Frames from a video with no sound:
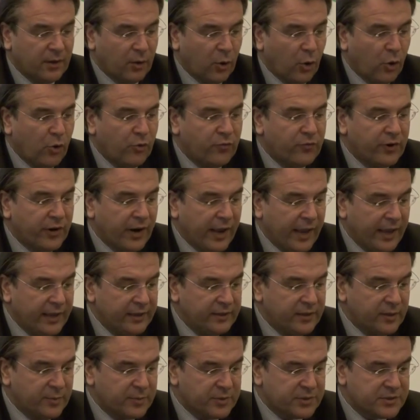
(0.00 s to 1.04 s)
Over
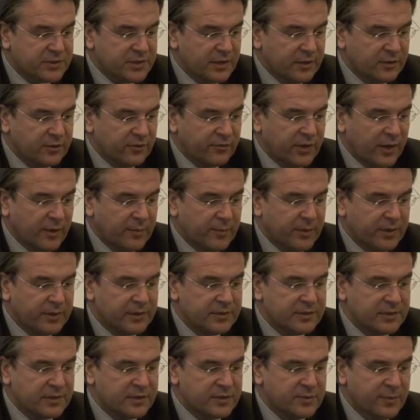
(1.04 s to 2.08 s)
80% of
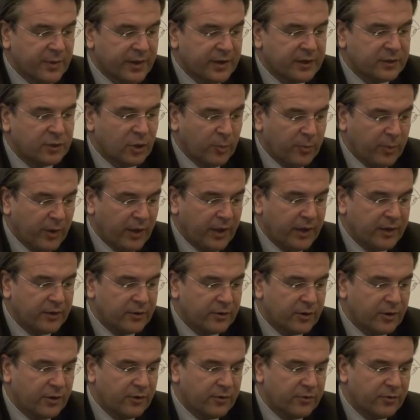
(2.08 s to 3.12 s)
companies expect top line
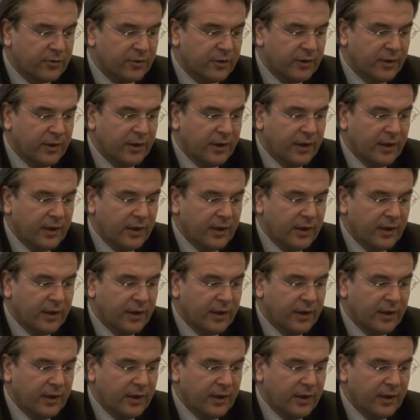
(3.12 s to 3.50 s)
growth,